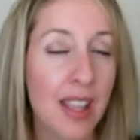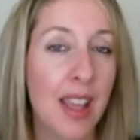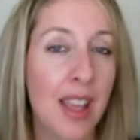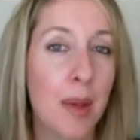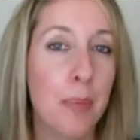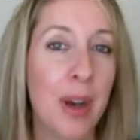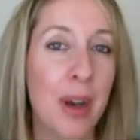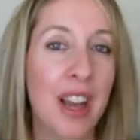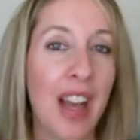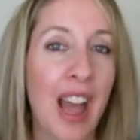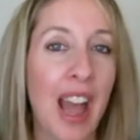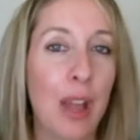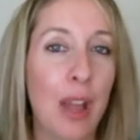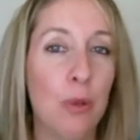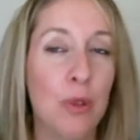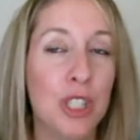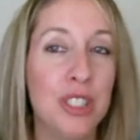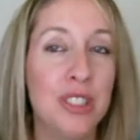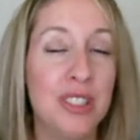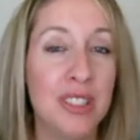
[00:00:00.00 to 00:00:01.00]
But I
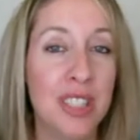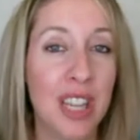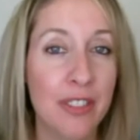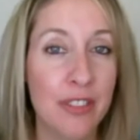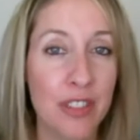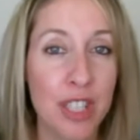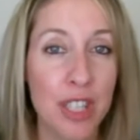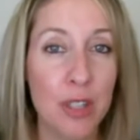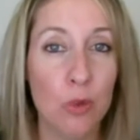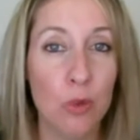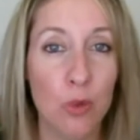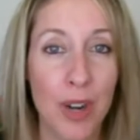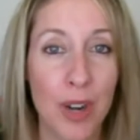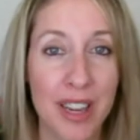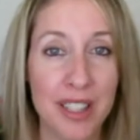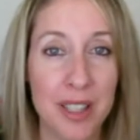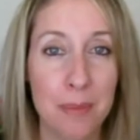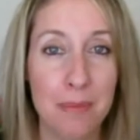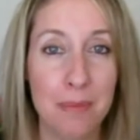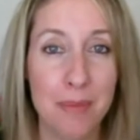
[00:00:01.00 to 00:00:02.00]
would definitely
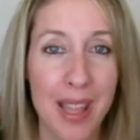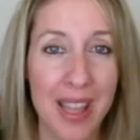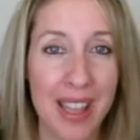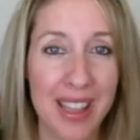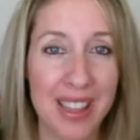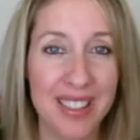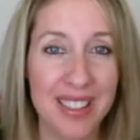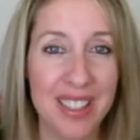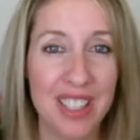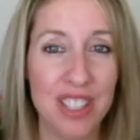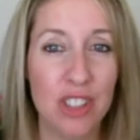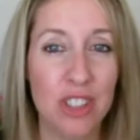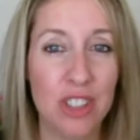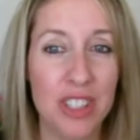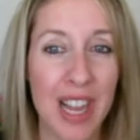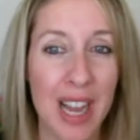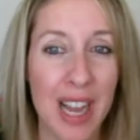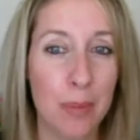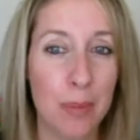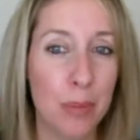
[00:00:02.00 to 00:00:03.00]
recommend you're
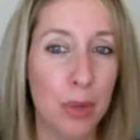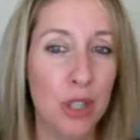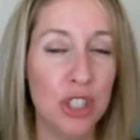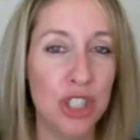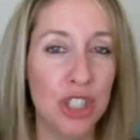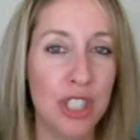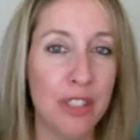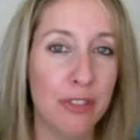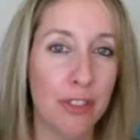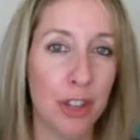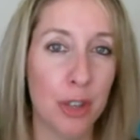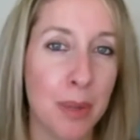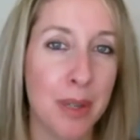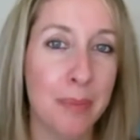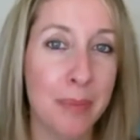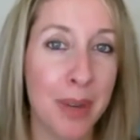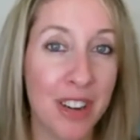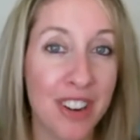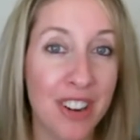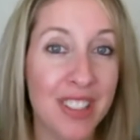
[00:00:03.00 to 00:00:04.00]
not pushing for
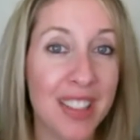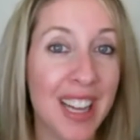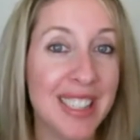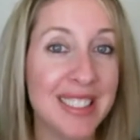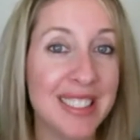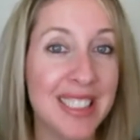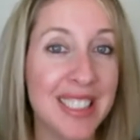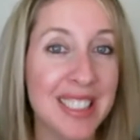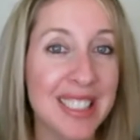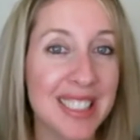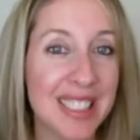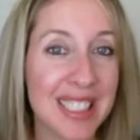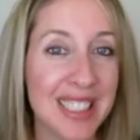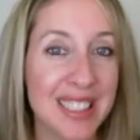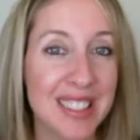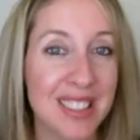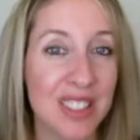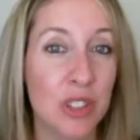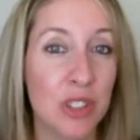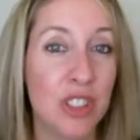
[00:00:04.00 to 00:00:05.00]
marathon
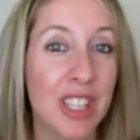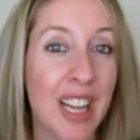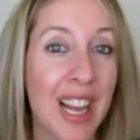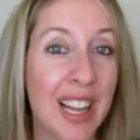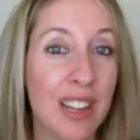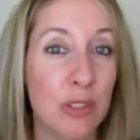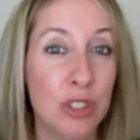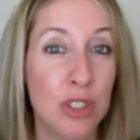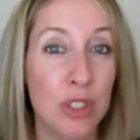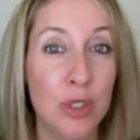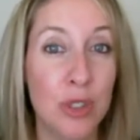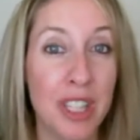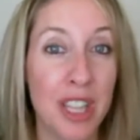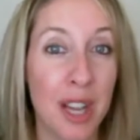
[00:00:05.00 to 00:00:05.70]
distance, so you're not doing a